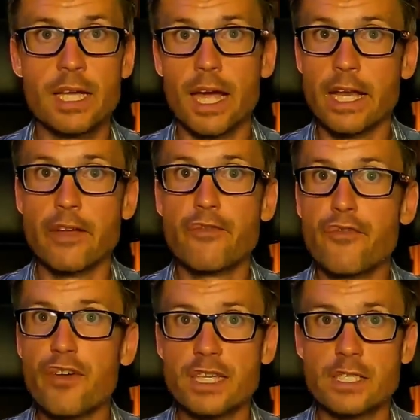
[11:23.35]
and I
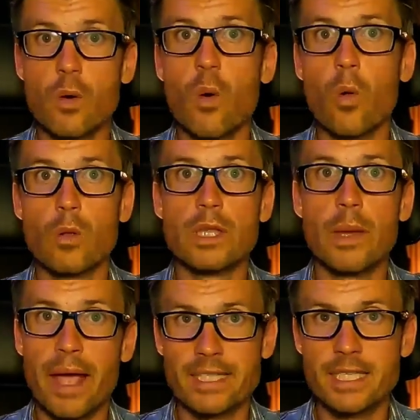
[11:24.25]
fix all the
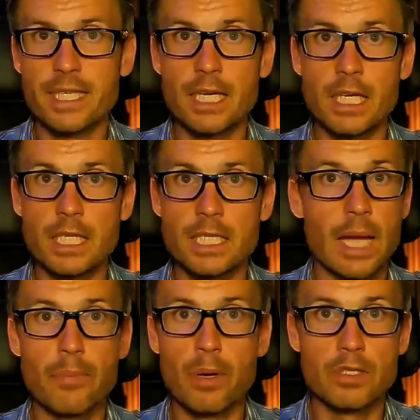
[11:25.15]
pesky
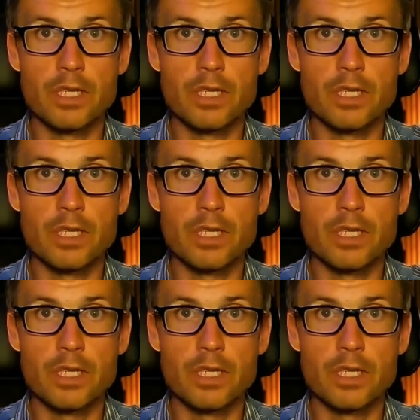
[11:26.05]
typos